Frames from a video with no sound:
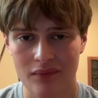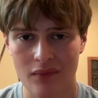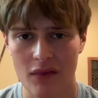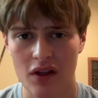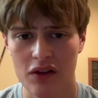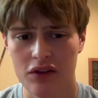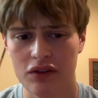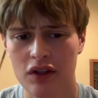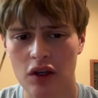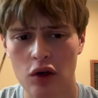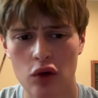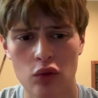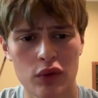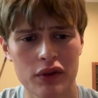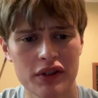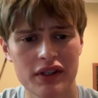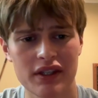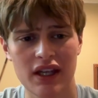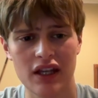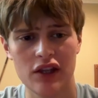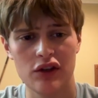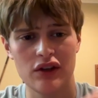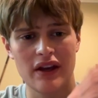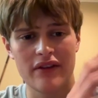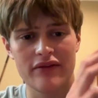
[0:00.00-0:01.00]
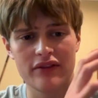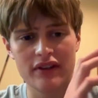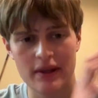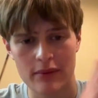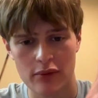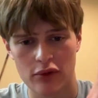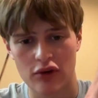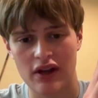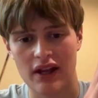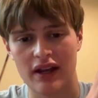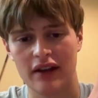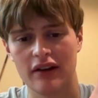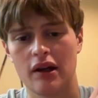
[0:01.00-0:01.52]
So once again, you have the
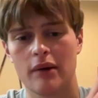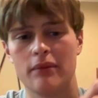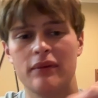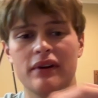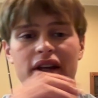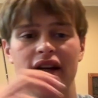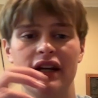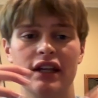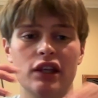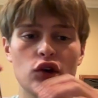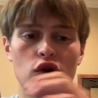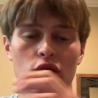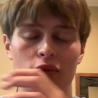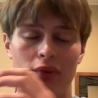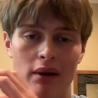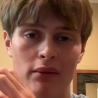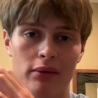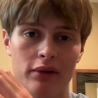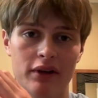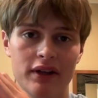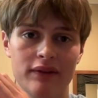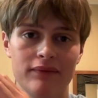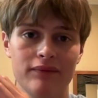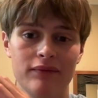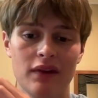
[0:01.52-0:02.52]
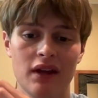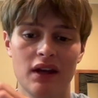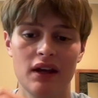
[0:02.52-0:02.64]
Democratic nominee and the Republican.